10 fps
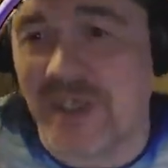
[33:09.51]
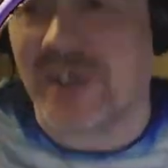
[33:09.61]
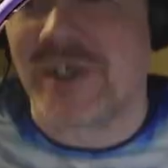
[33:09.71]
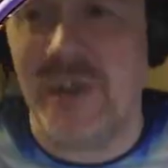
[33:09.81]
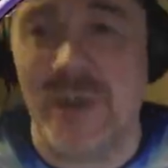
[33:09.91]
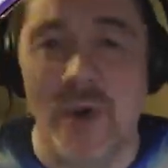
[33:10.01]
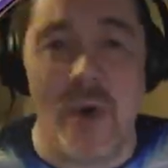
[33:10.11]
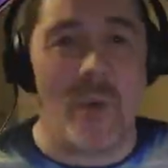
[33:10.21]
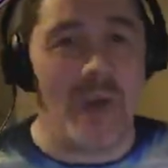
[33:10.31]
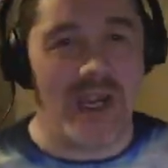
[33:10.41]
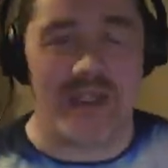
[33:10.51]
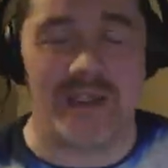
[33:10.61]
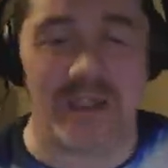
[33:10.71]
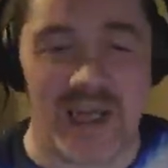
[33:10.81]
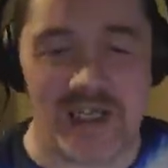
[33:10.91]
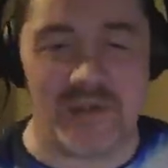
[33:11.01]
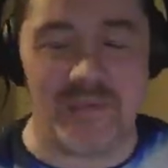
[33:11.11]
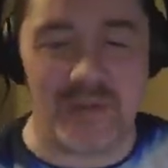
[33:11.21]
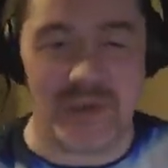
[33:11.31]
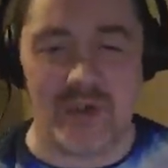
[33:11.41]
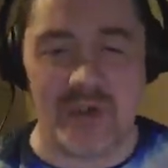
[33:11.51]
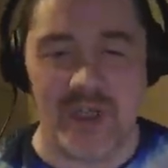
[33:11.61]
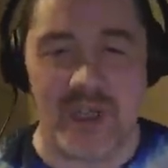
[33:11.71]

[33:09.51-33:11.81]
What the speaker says: there's no way they're lasting for long.